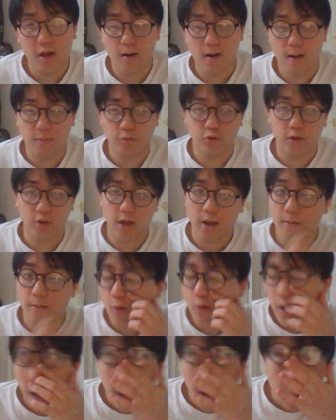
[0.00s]
I'm
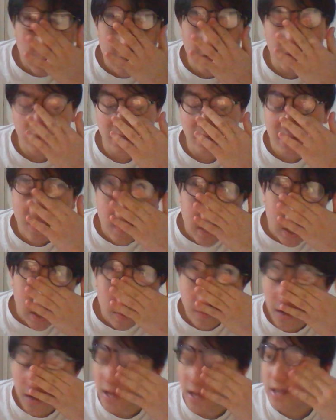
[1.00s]
sleeping in the same
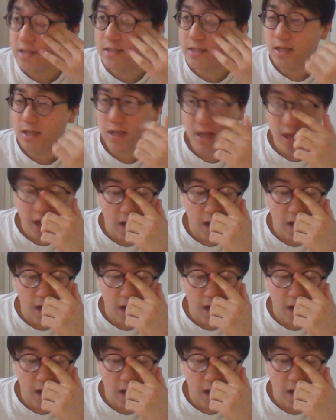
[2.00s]
exact place.